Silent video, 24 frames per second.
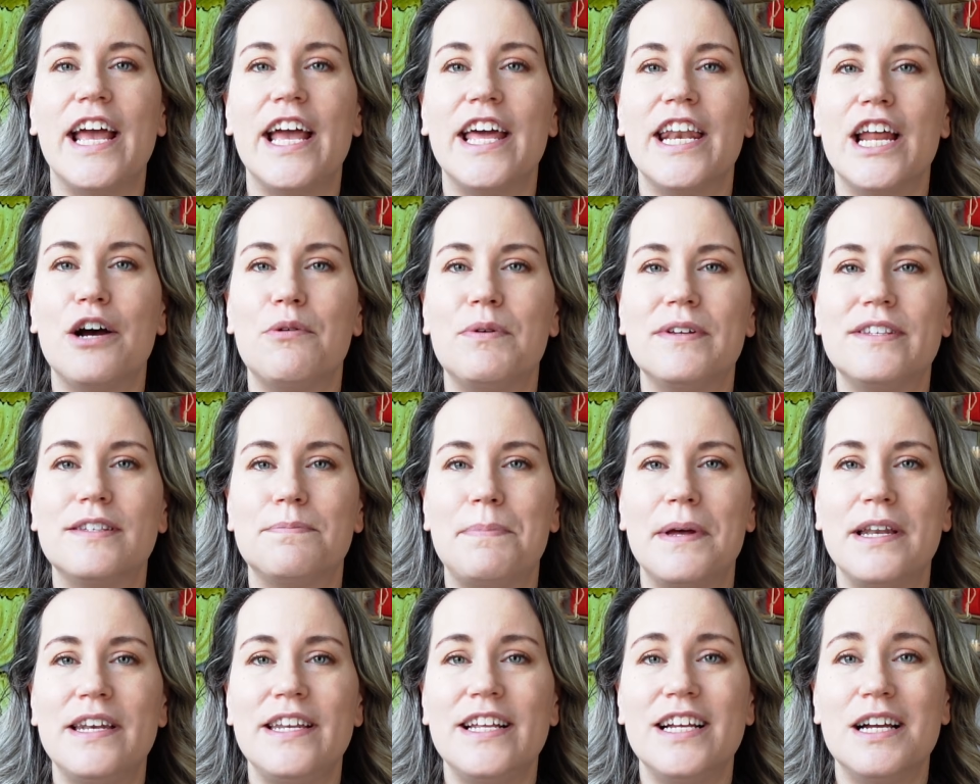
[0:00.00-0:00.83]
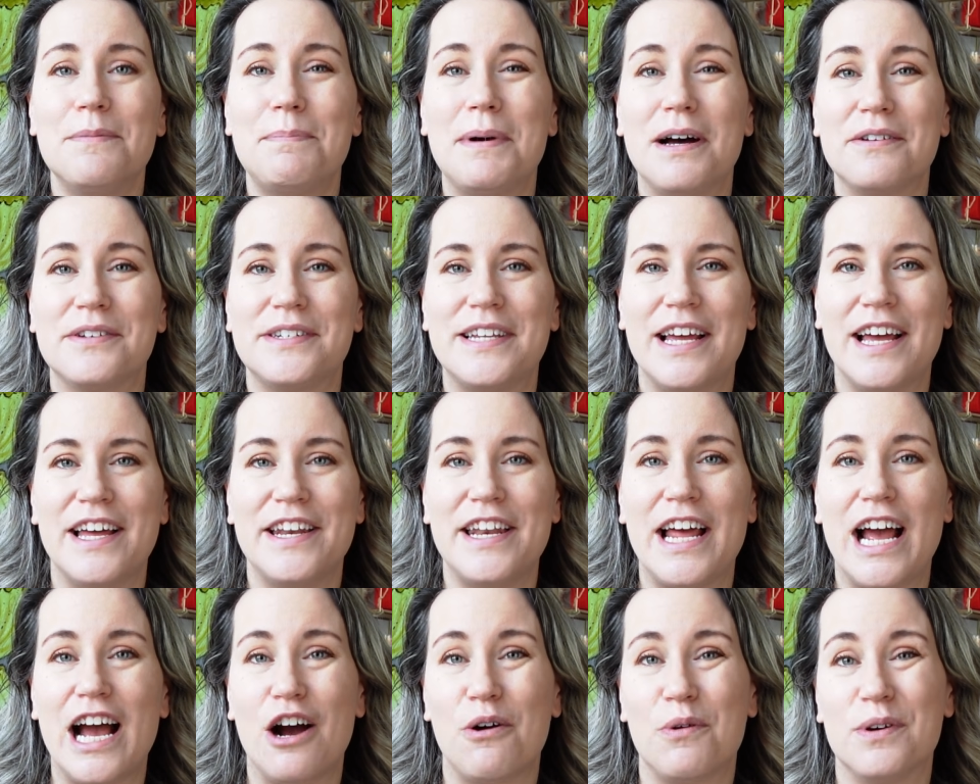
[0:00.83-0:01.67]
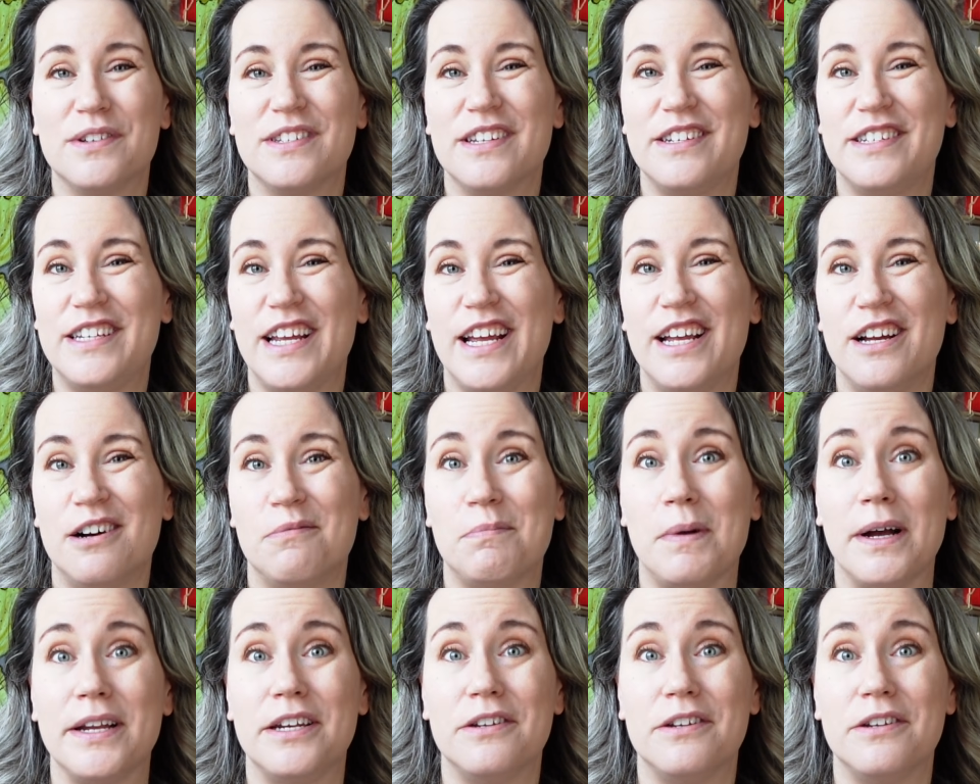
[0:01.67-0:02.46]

and I was spending about 10 hours a day on my